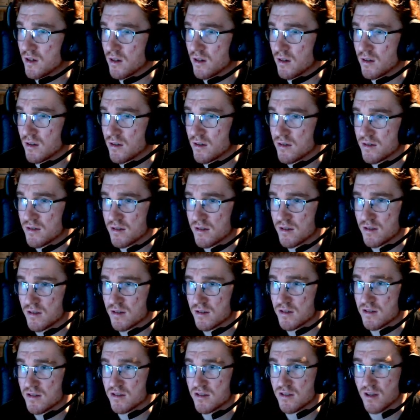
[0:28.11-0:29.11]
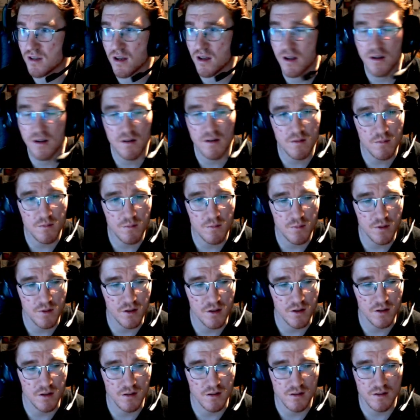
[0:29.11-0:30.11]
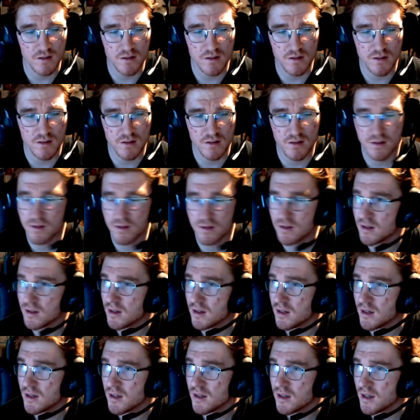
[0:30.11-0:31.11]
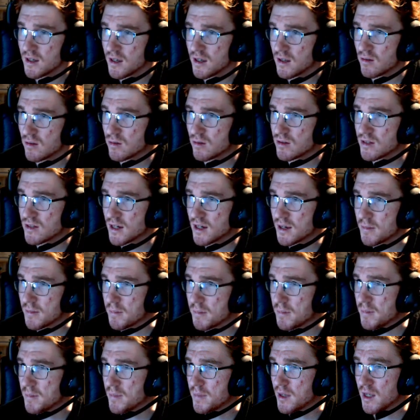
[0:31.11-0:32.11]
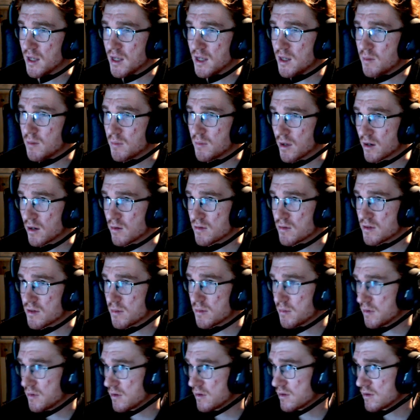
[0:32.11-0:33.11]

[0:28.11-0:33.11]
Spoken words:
Is it the sun? But it looks like a beam that goes up into the